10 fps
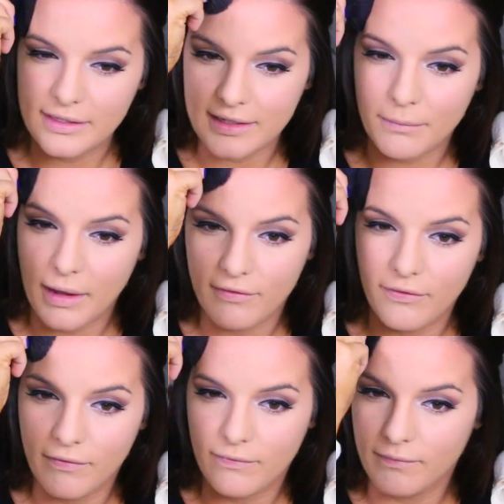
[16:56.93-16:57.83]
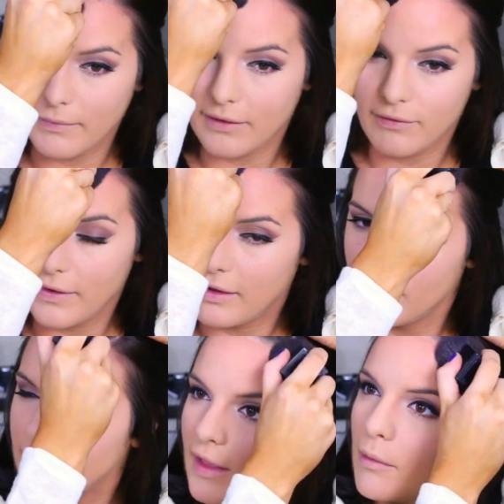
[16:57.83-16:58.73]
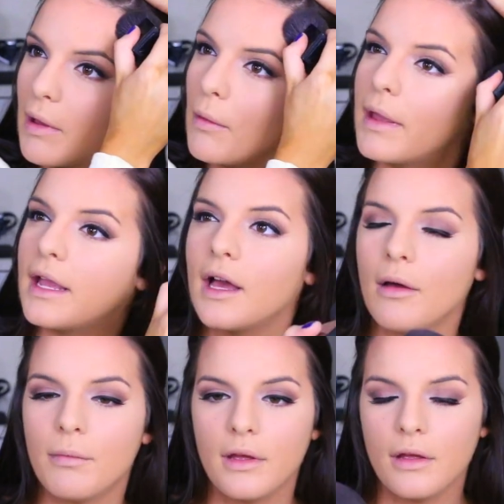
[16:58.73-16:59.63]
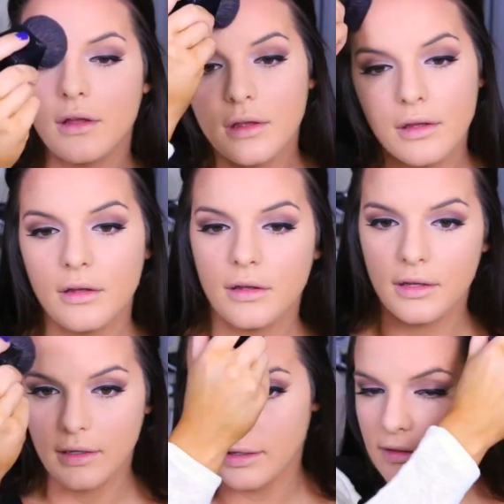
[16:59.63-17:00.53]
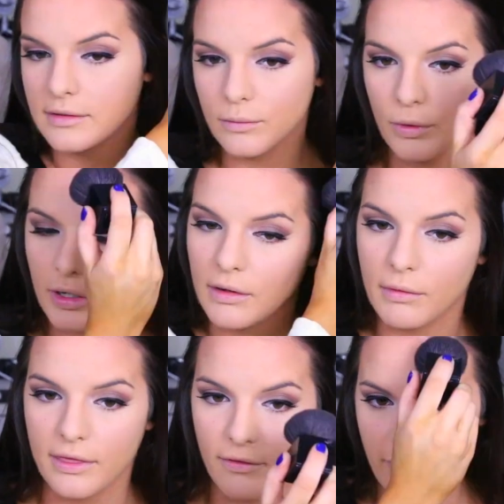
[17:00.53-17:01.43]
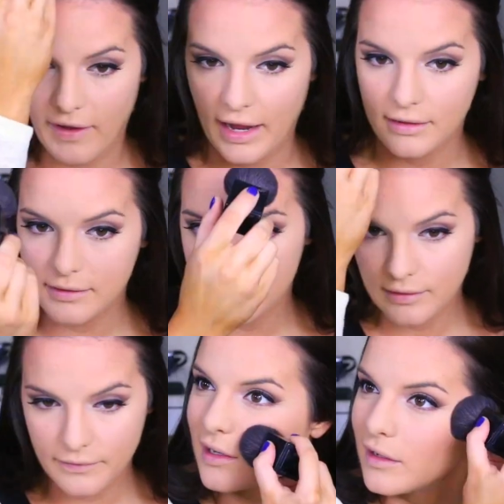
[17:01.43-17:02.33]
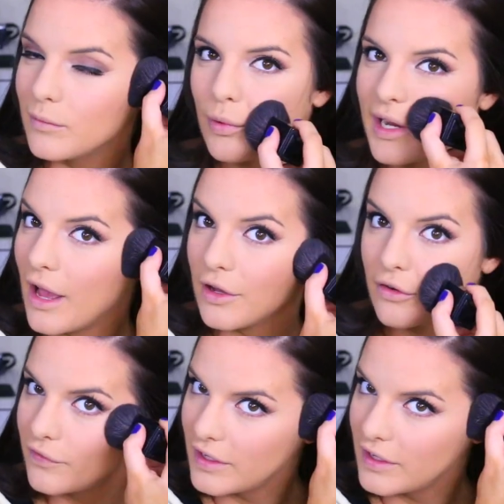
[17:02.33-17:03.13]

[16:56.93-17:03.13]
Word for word: That's like my, my favorite thing about makeup is working with the face and bring out your